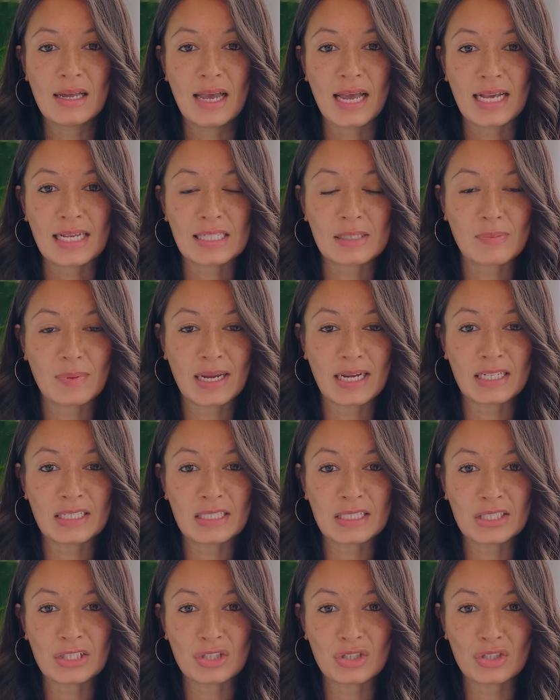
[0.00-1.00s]

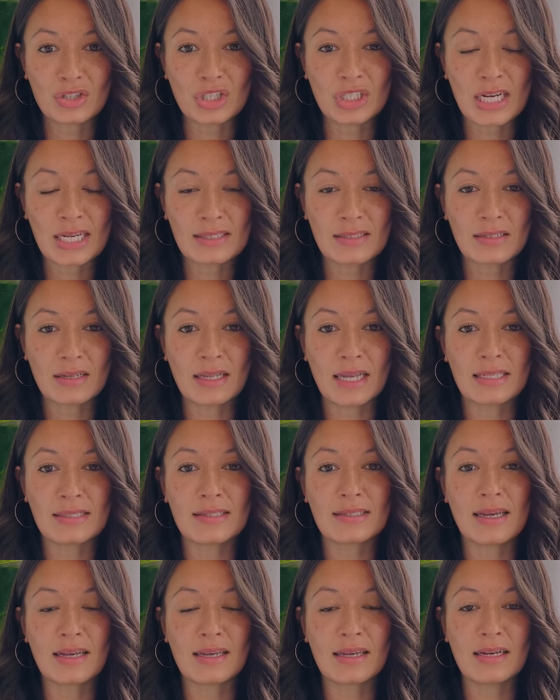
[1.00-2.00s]
Expand into your chest on that
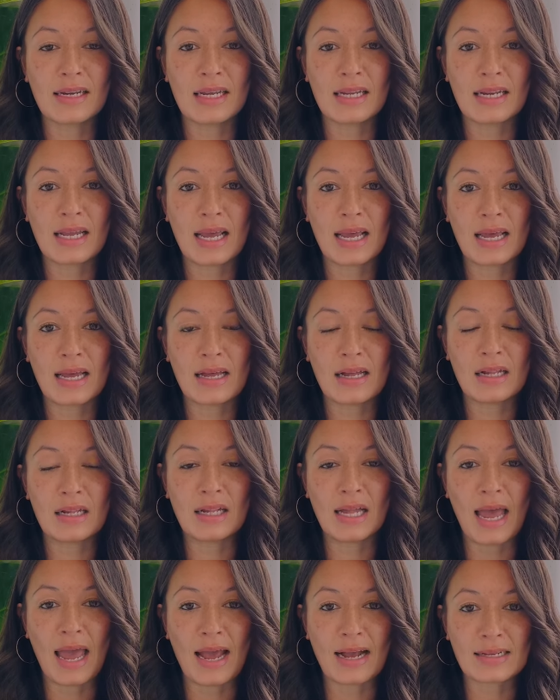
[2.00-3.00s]
second
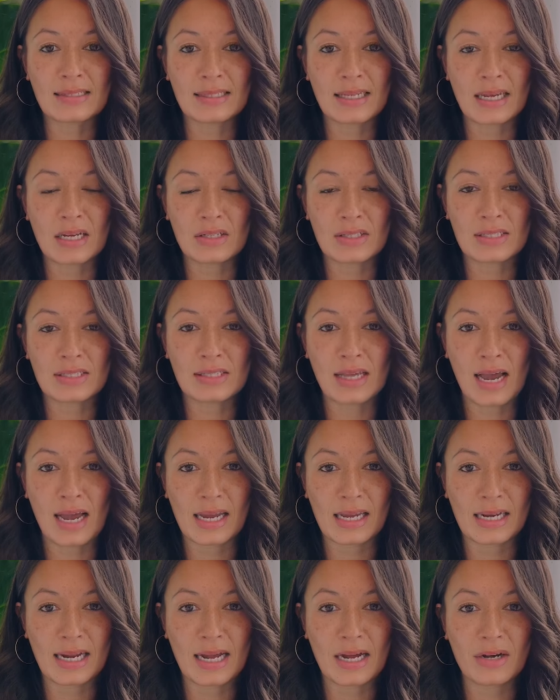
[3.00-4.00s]
inhale. Exhale, sigh
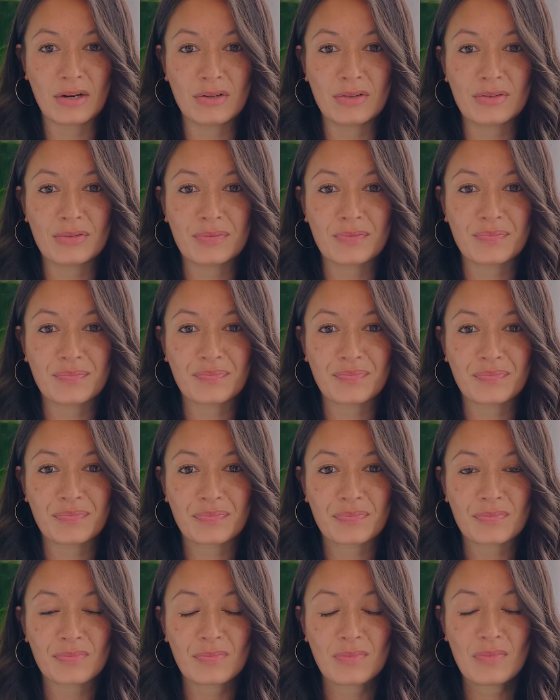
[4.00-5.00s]
it out.
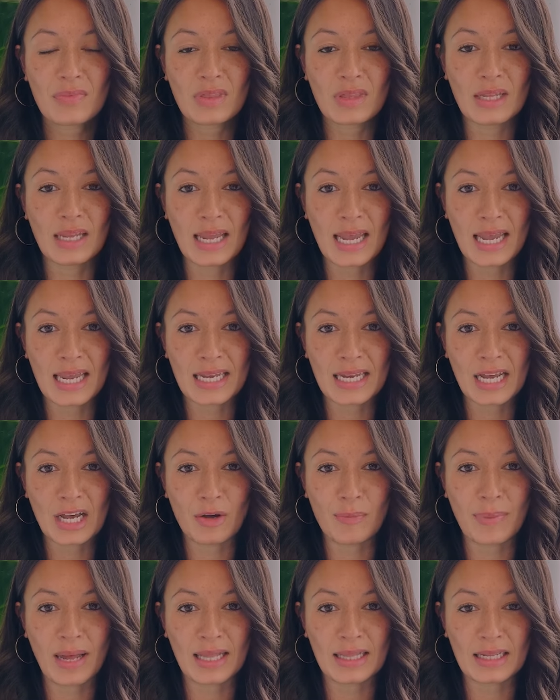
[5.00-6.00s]

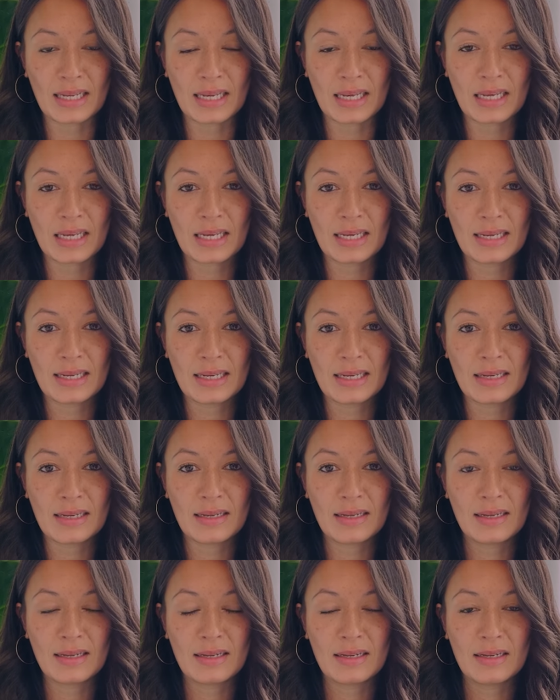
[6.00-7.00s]
Inhale,
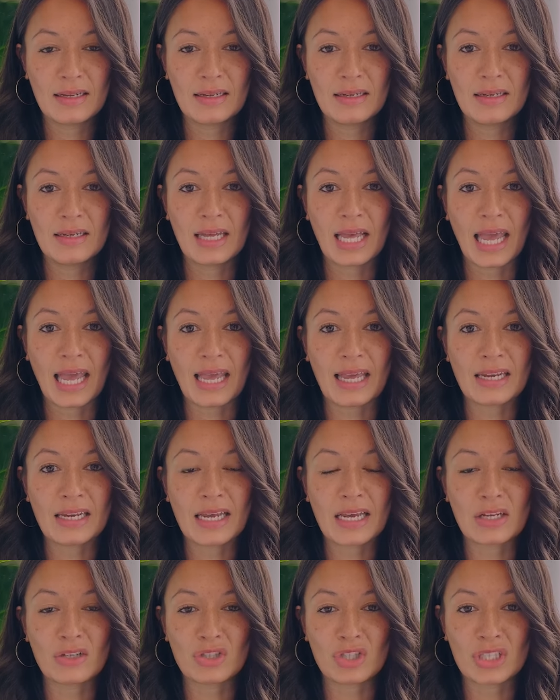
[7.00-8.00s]
belly.
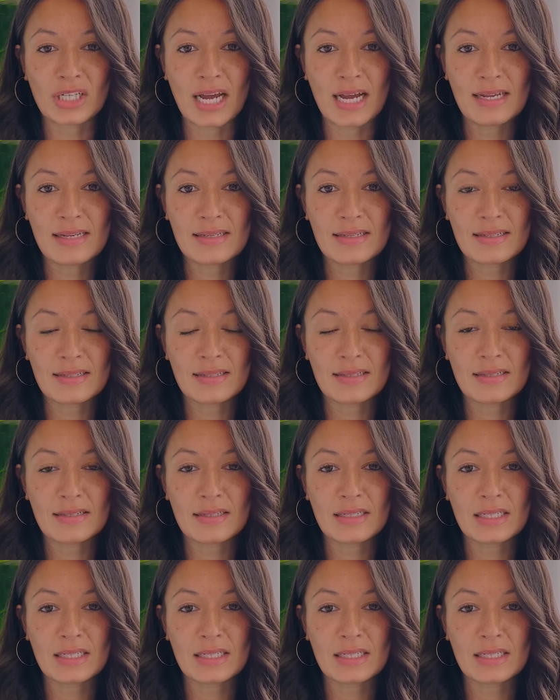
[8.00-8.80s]
Inhale, chest.